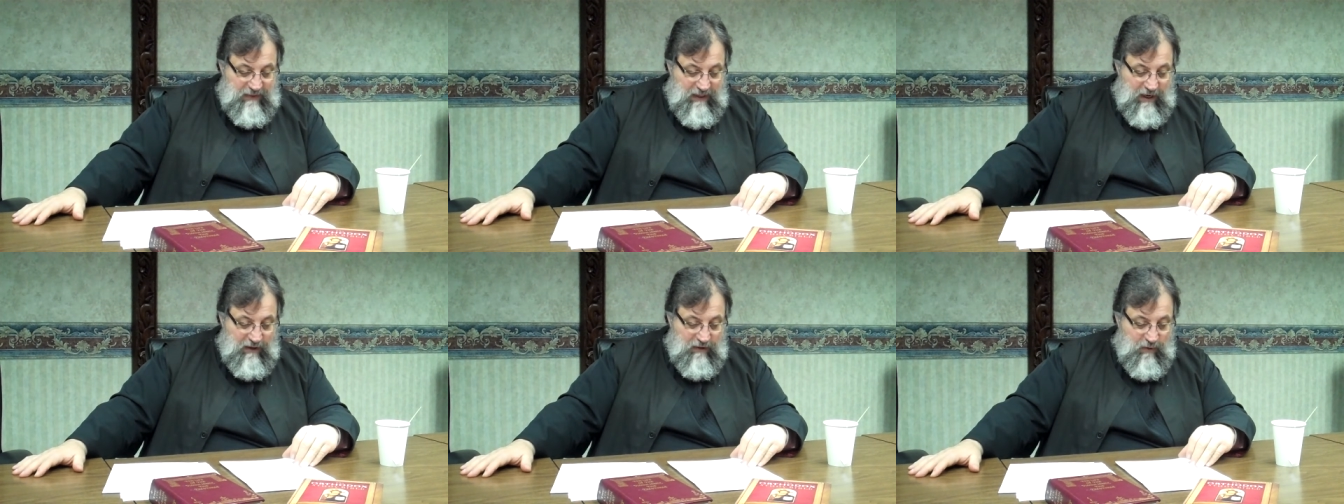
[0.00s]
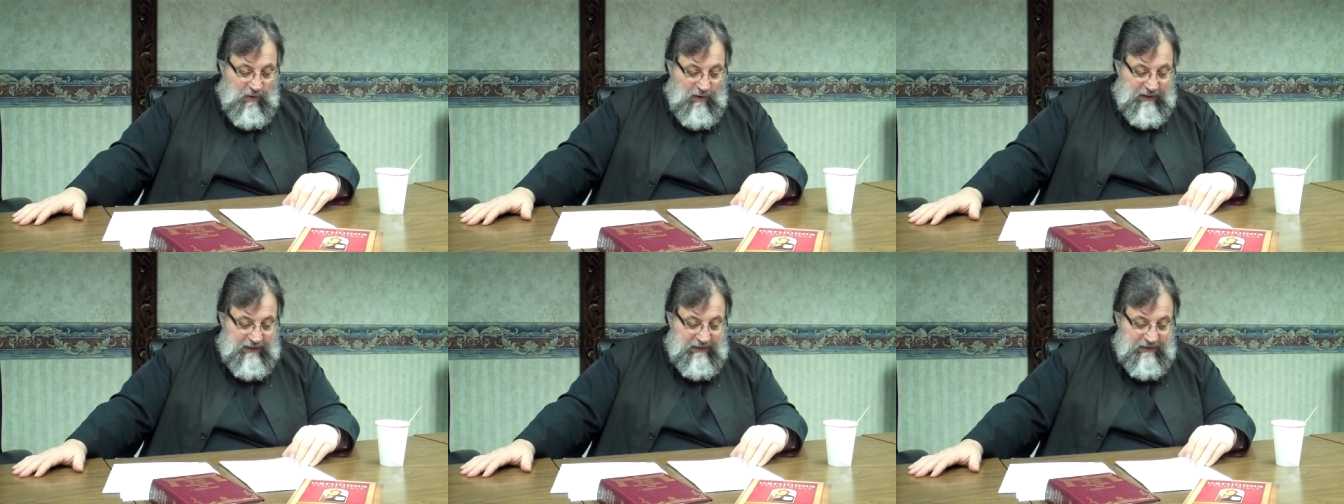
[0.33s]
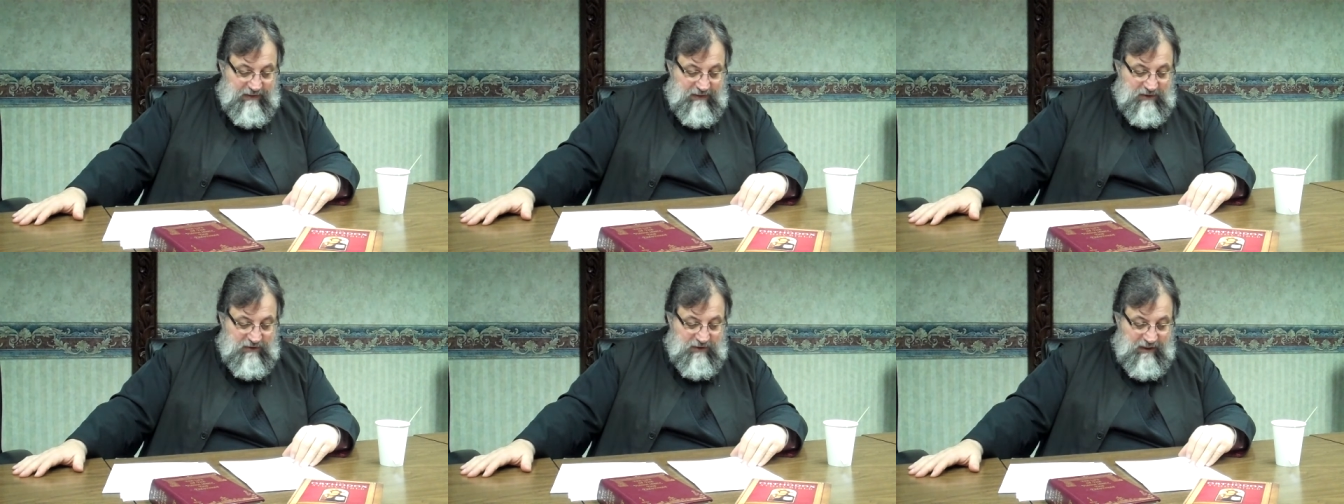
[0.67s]
According to
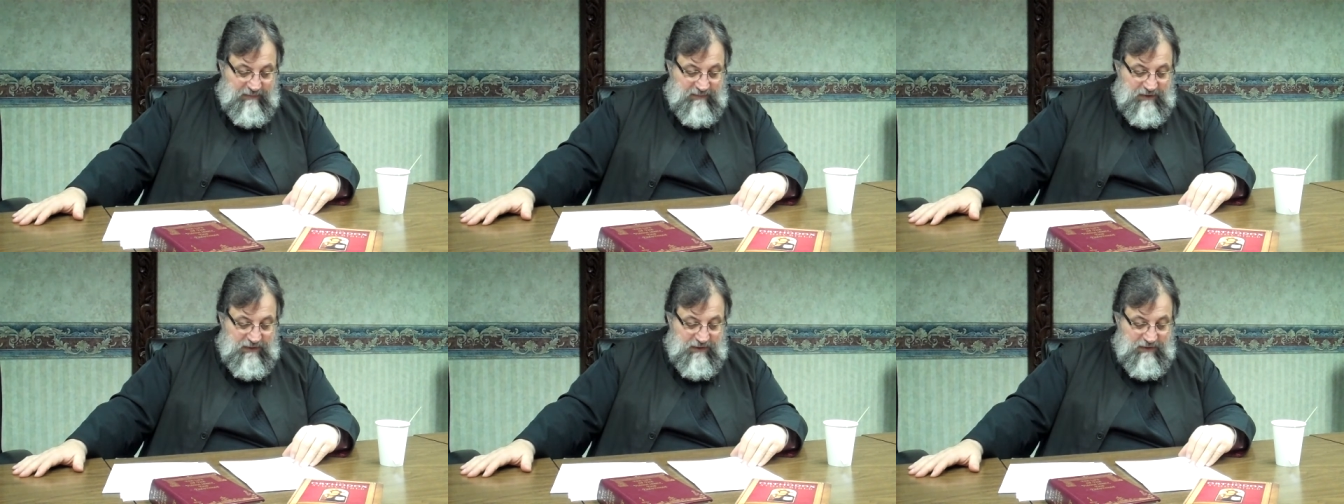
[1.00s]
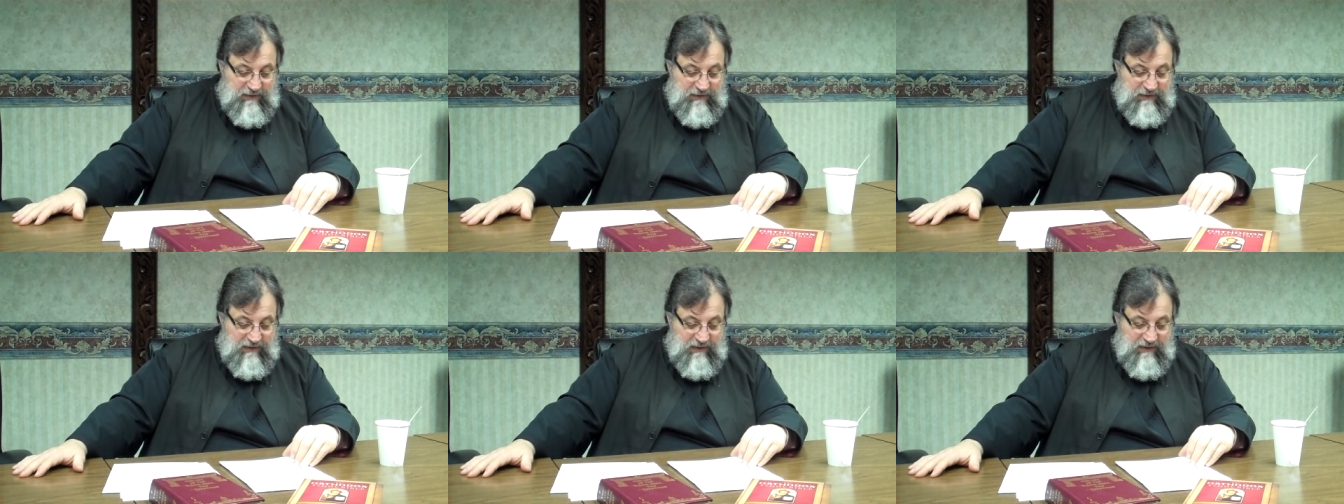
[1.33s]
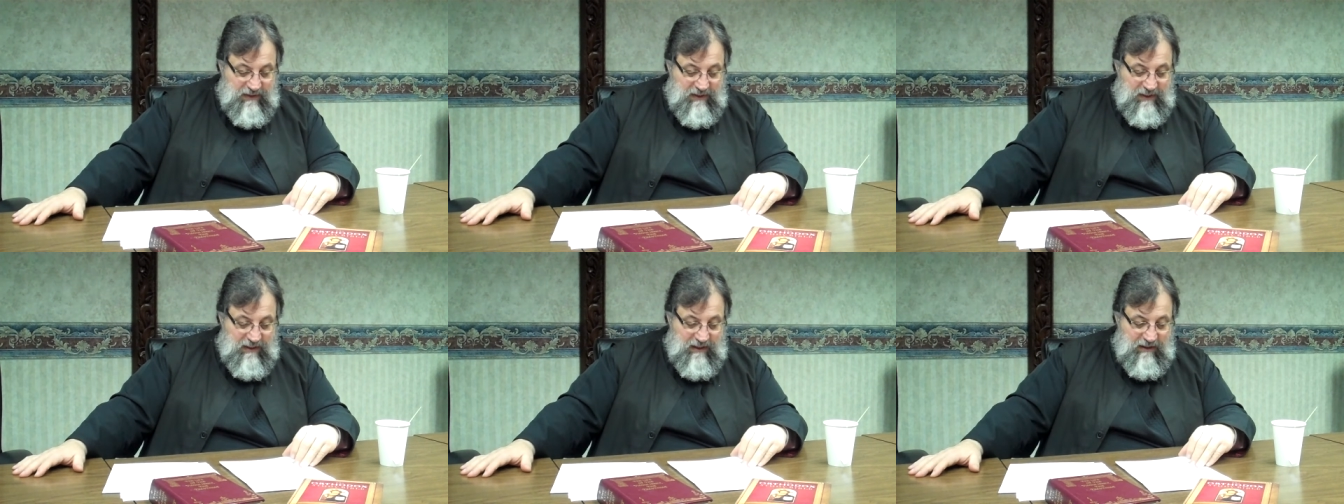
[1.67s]
the scriptures,
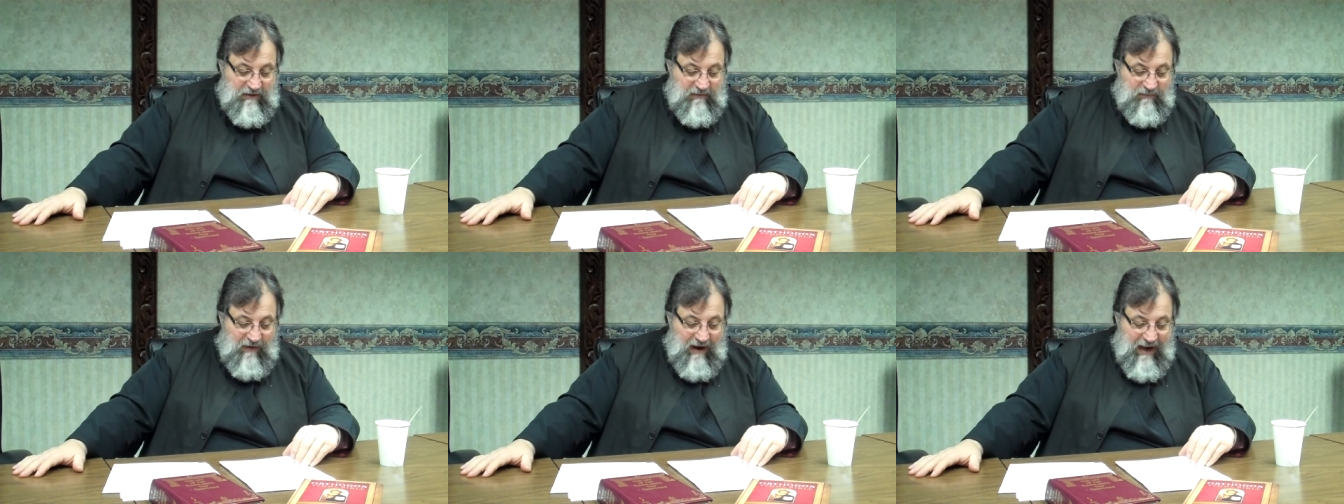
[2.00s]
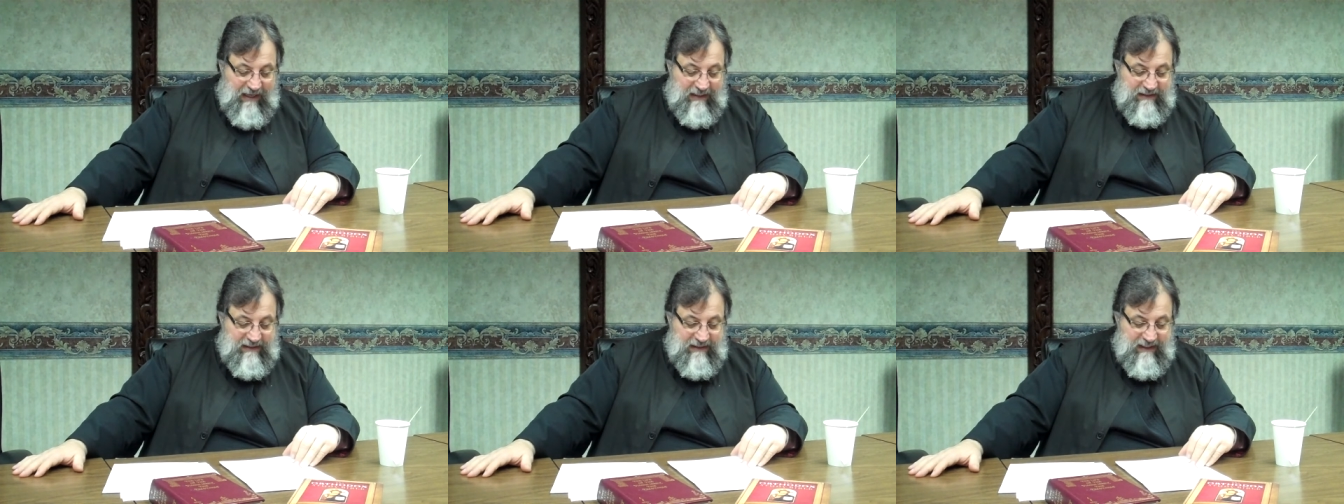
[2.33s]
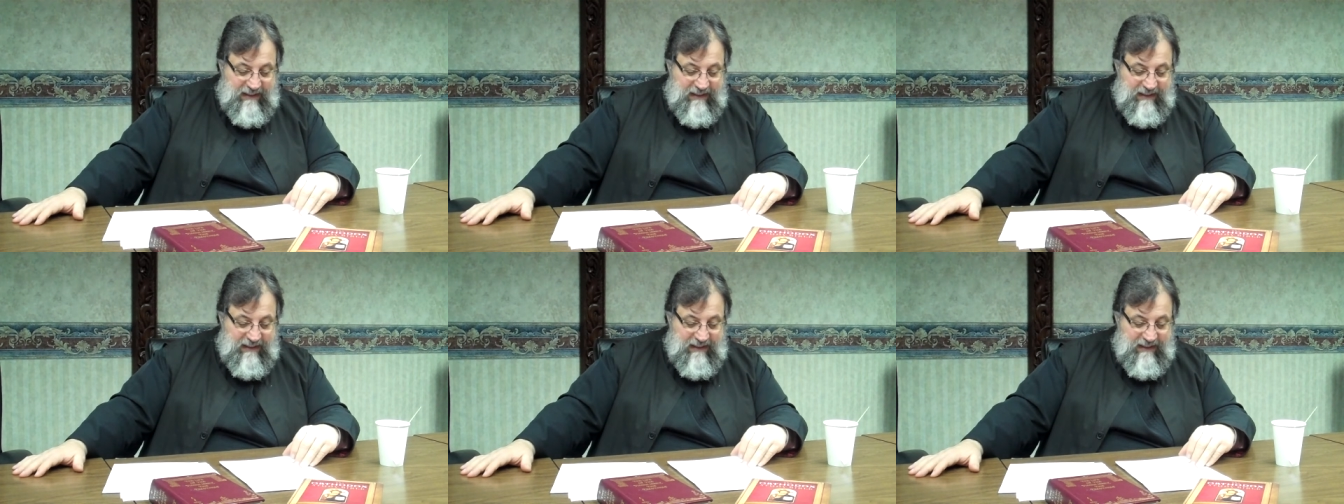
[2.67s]
Christ